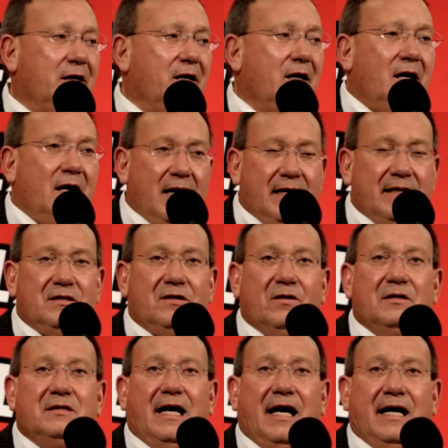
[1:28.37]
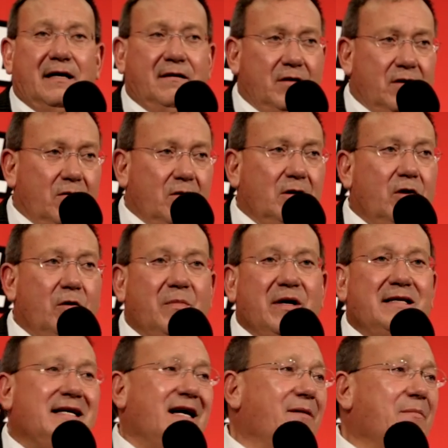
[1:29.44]
And it's going to take, you know, a little bit
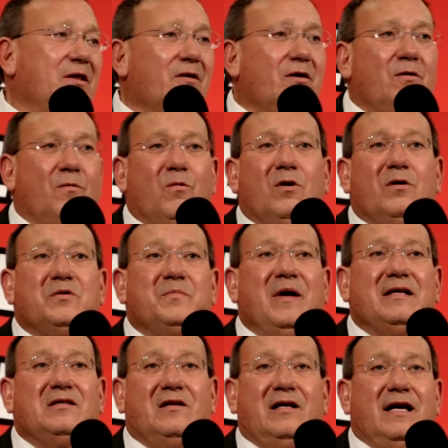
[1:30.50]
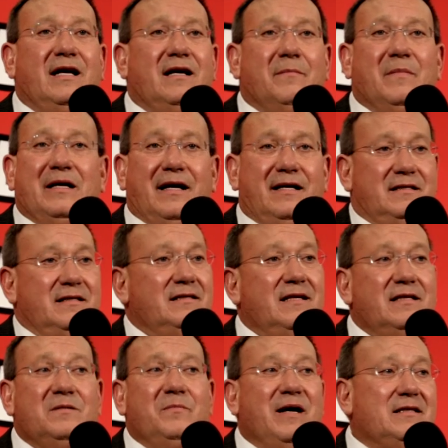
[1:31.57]
of time. And they're in the world's best league. I mean, ACC
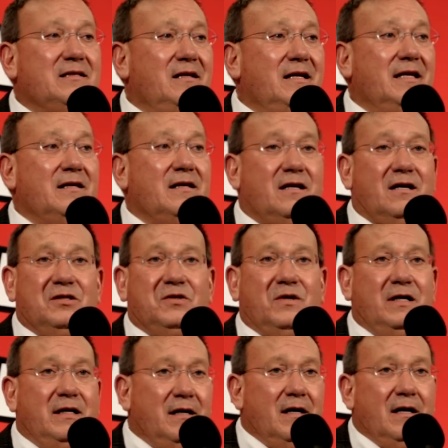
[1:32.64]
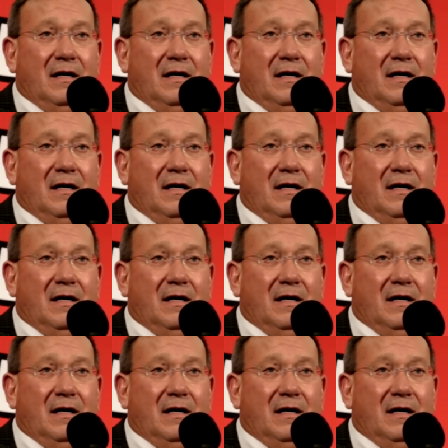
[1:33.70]
is the best league in the country.